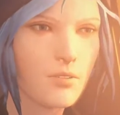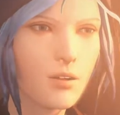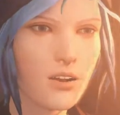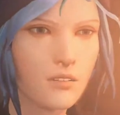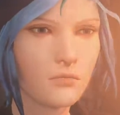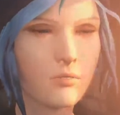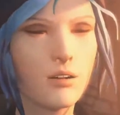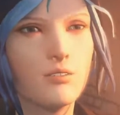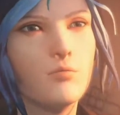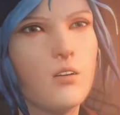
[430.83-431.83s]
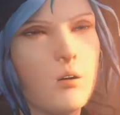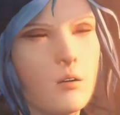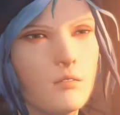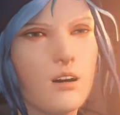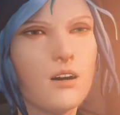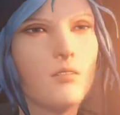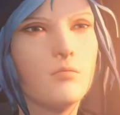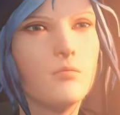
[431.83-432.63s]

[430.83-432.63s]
I'm glad you found a good reason to come back.